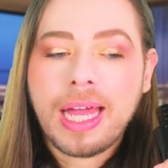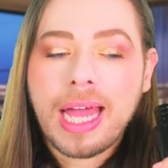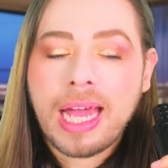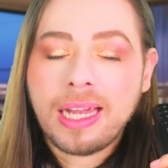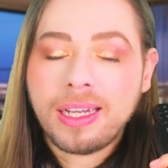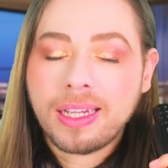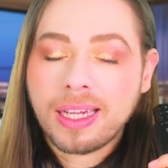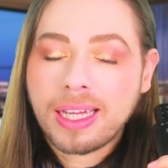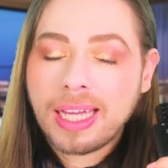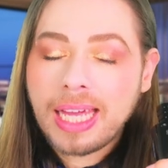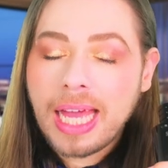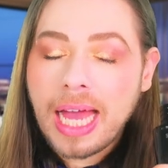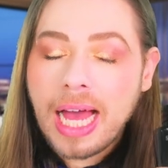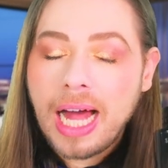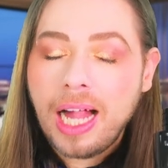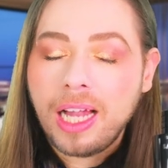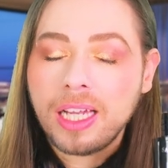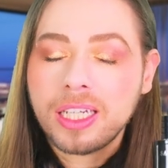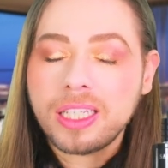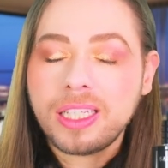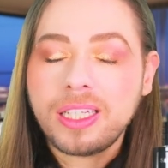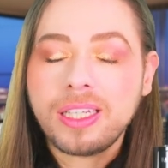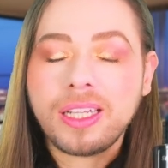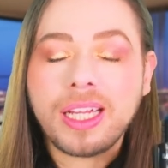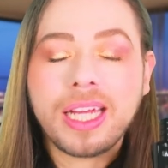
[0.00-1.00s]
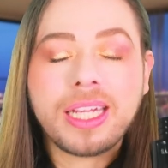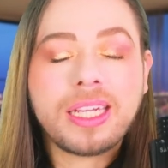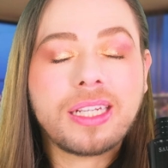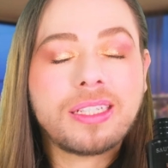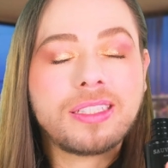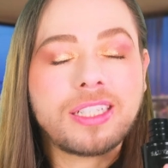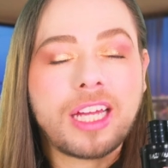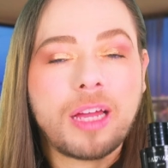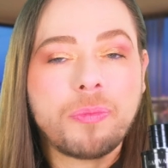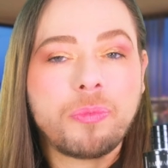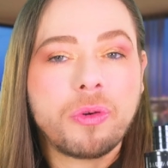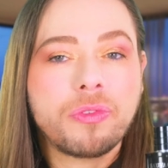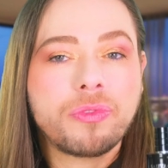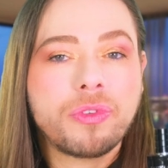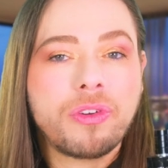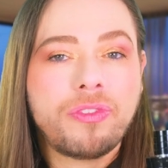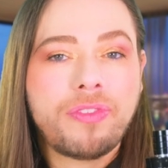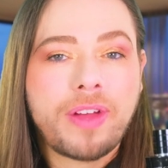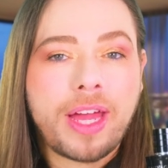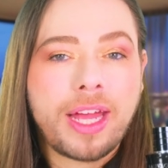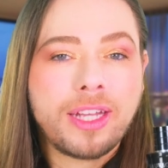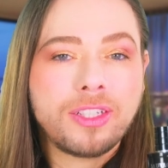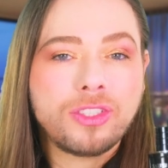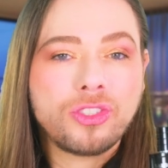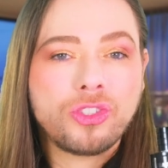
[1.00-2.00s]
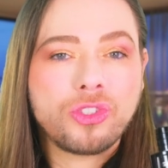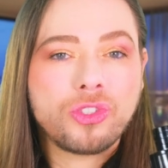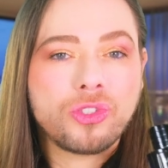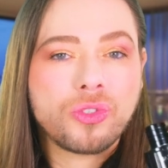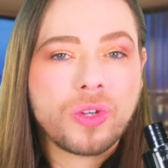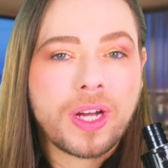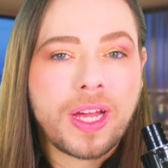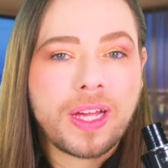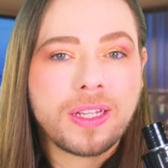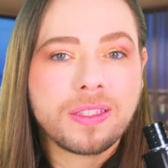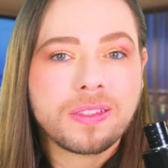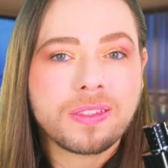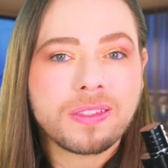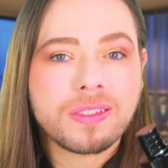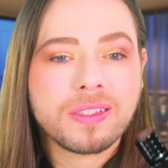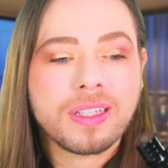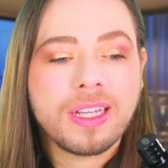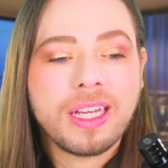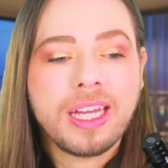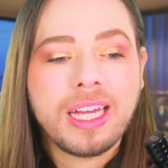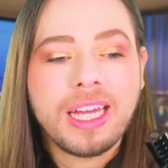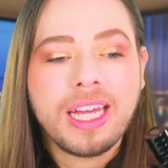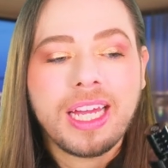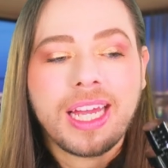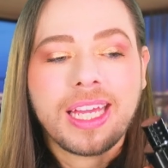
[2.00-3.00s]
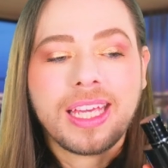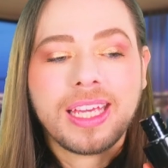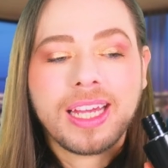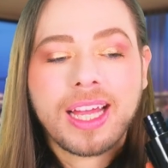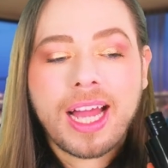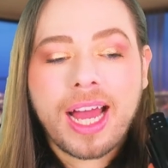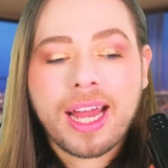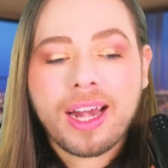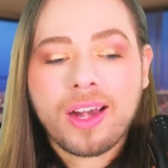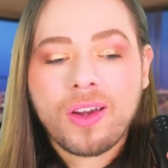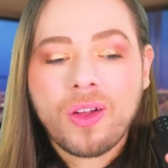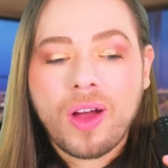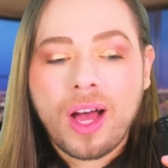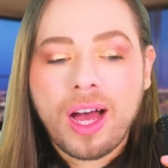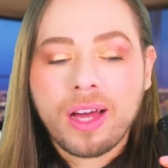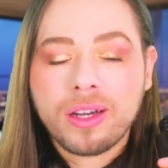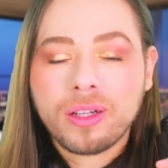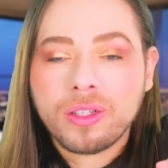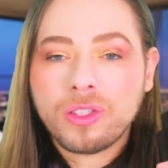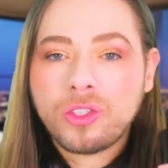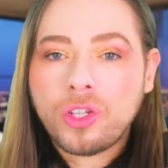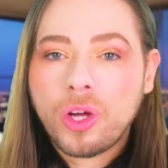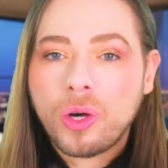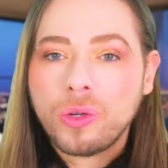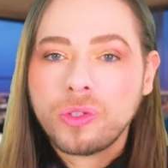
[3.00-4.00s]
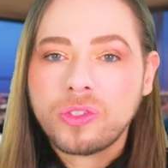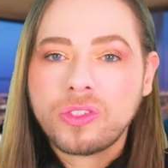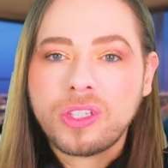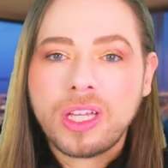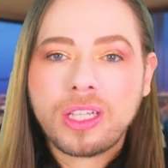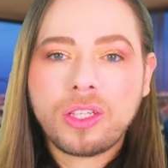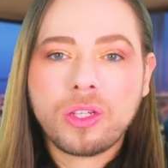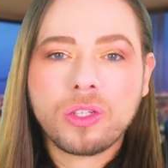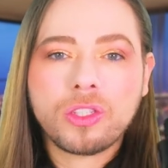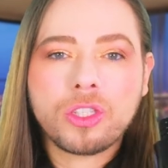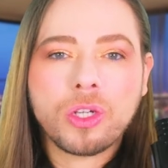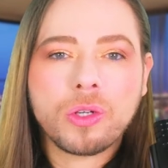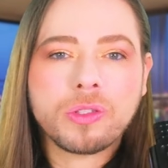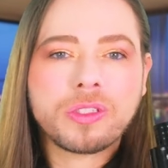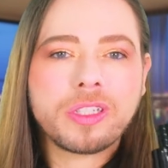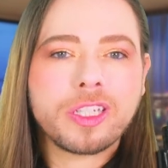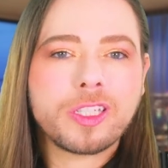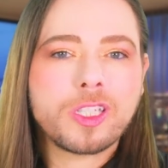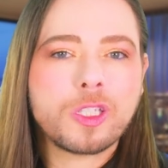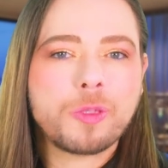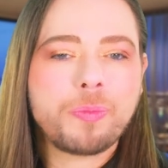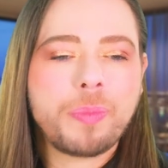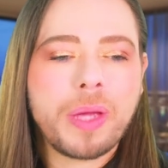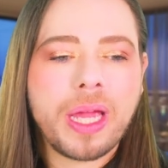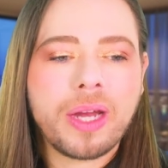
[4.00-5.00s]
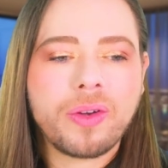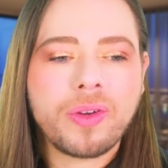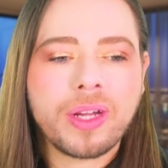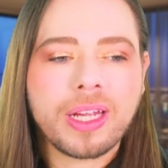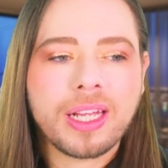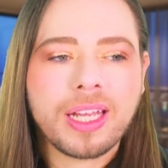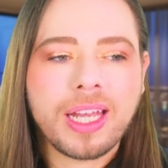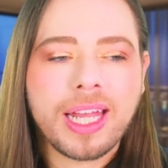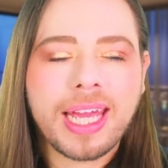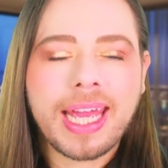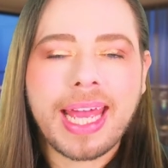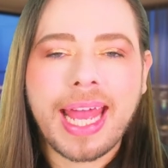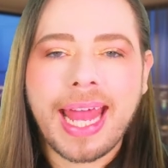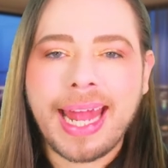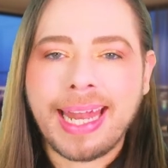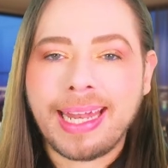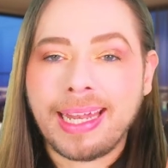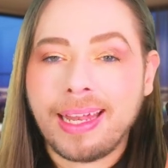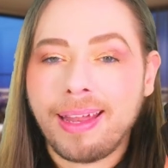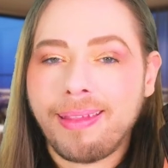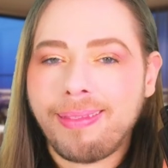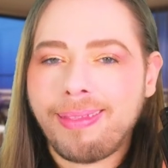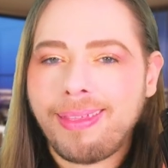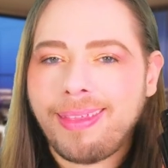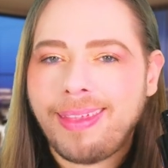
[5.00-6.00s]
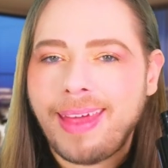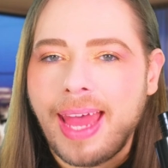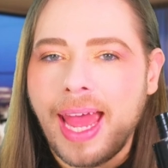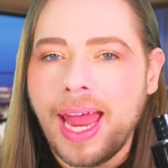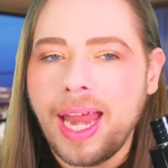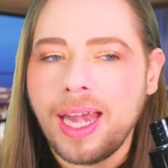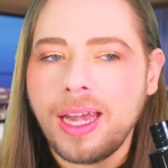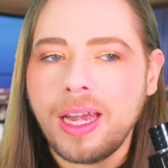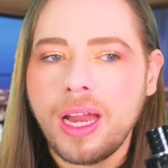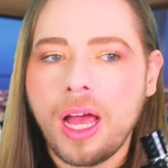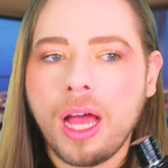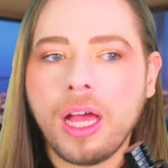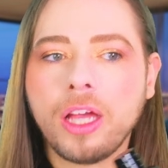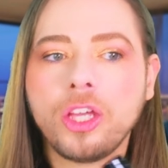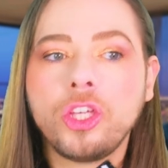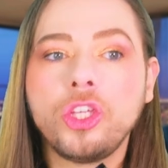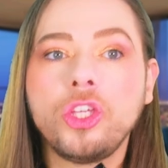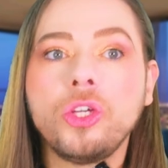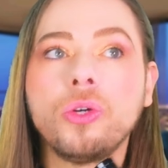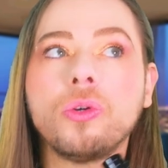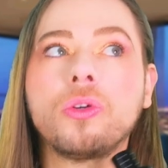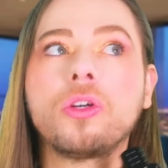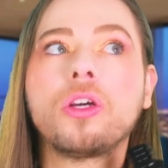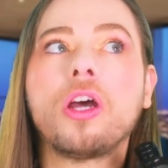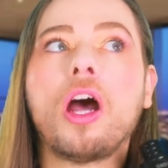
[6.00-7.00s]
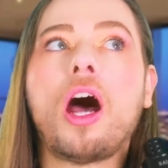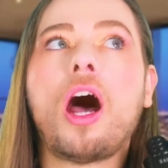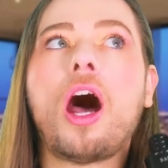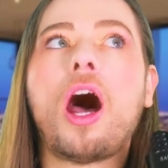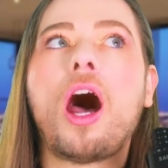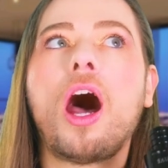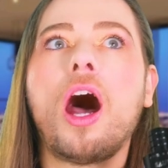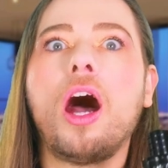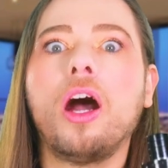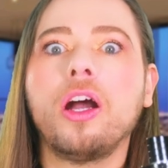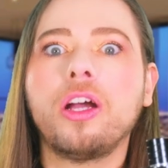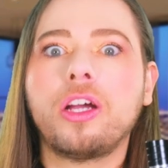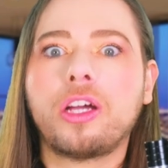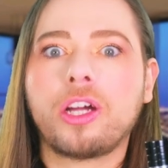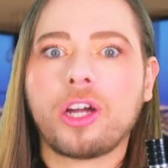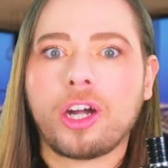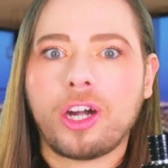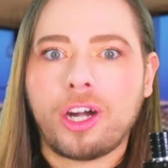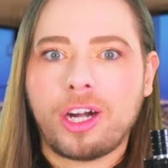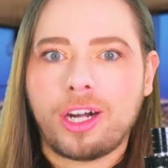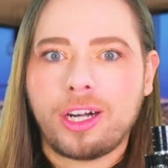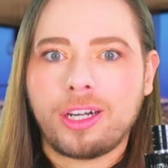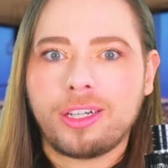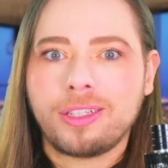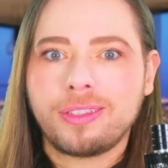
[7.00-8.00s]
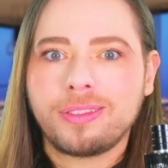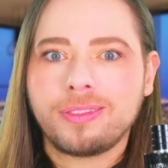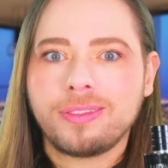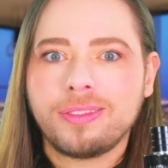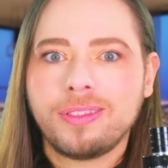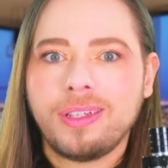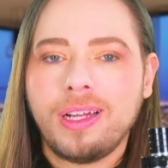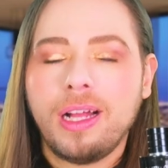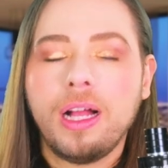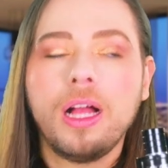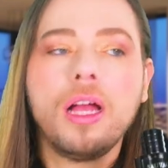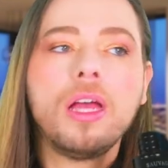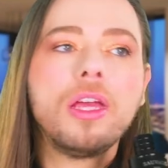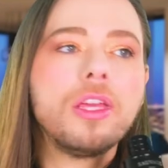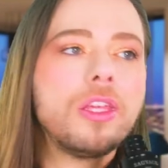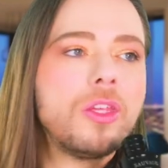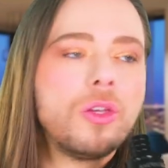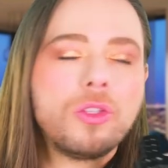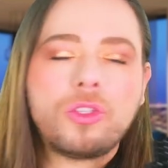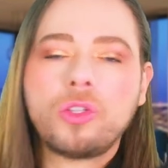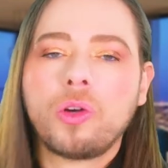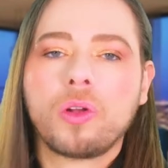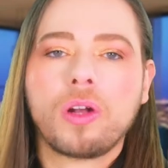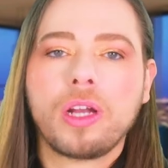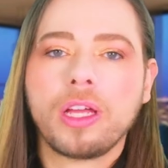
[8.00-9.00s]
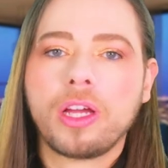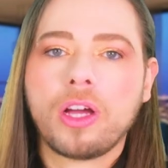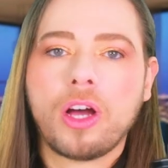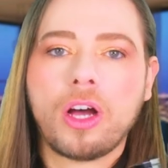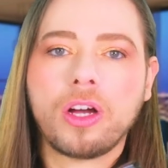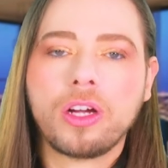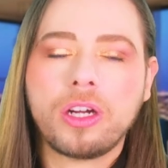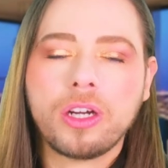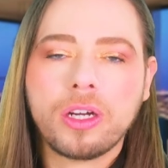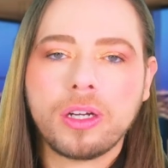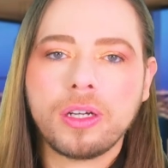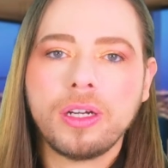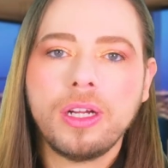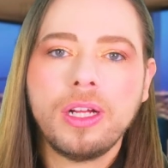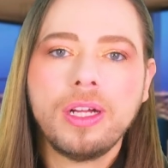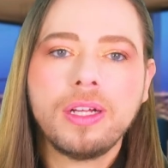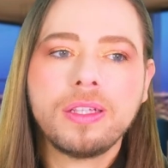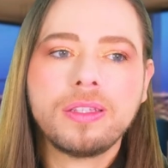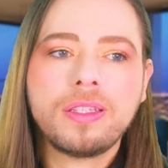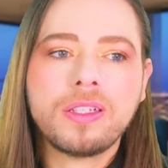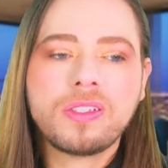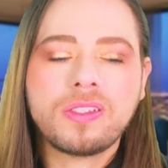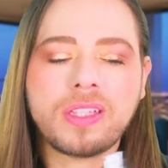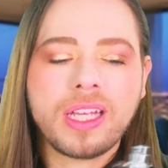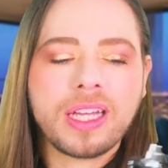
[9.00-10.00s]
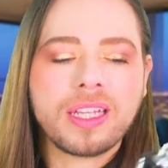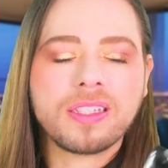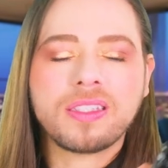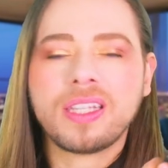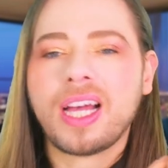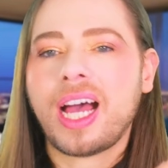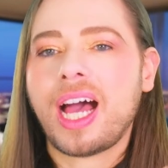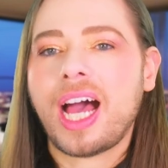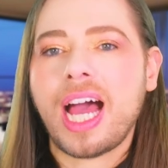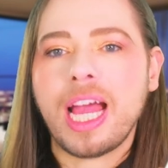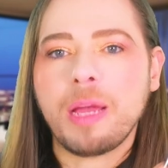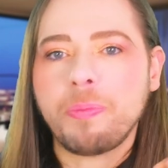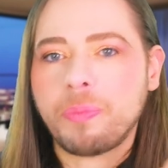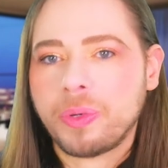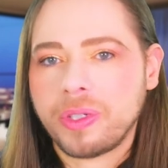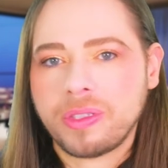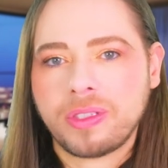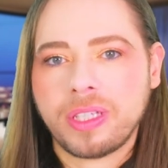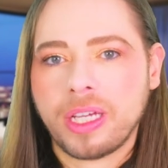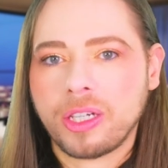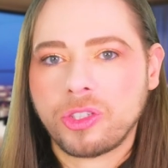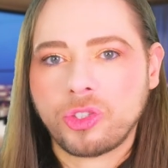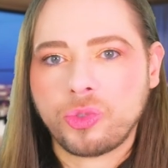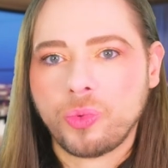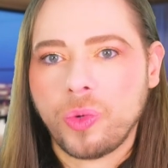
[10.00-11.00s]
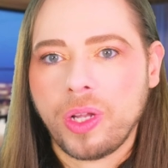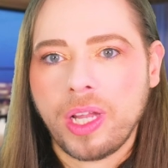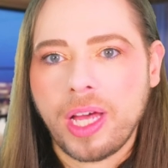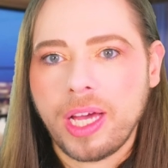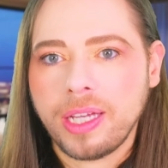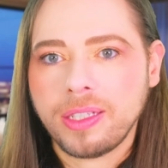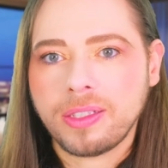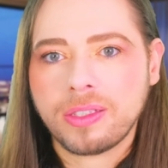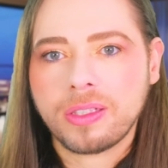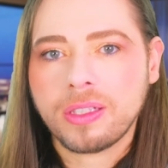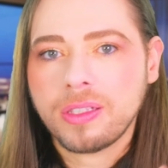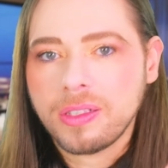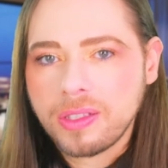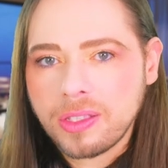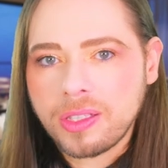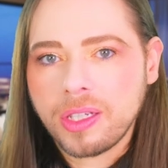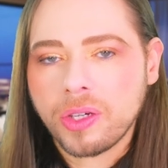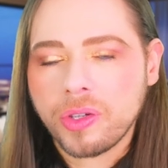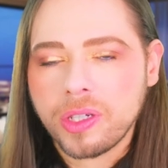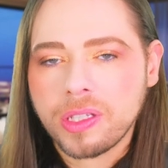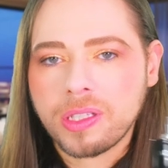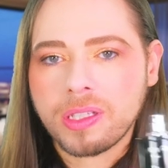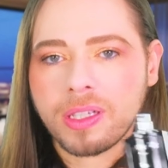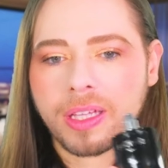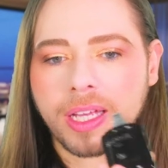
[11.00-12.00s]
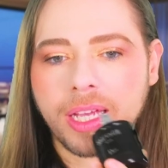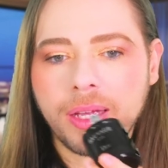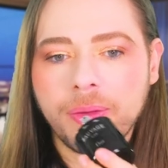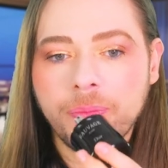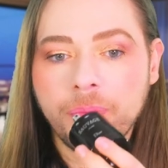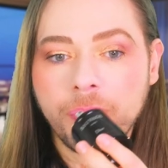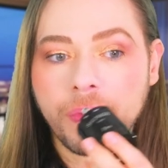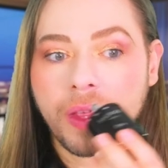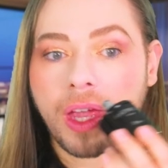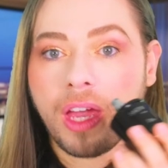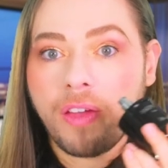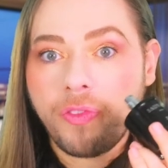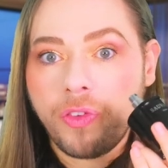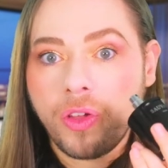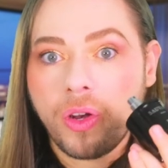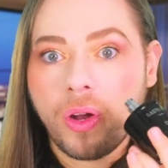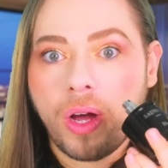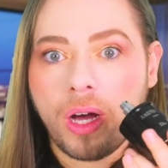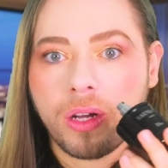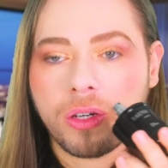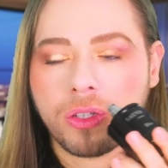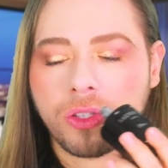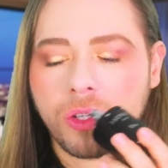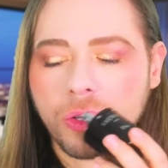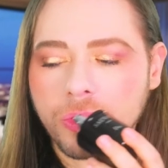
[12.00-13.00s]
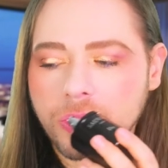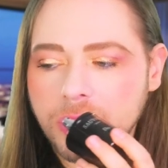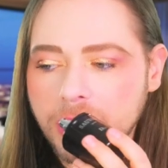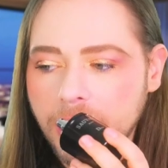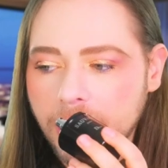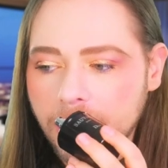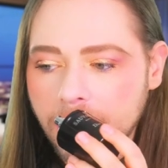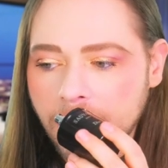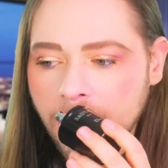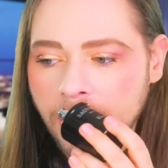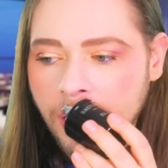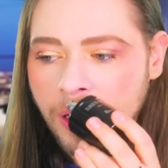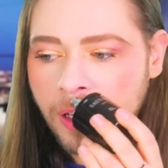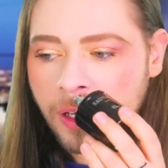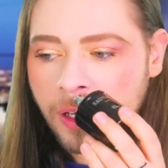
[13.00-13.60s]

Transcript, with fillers: and a calculated type of revenge dress. You gotta know how to dose it. You dose it sparingly, and then you conquer you totally conquer. This thing is hypersexualized. Seriously, if you know how to dose it,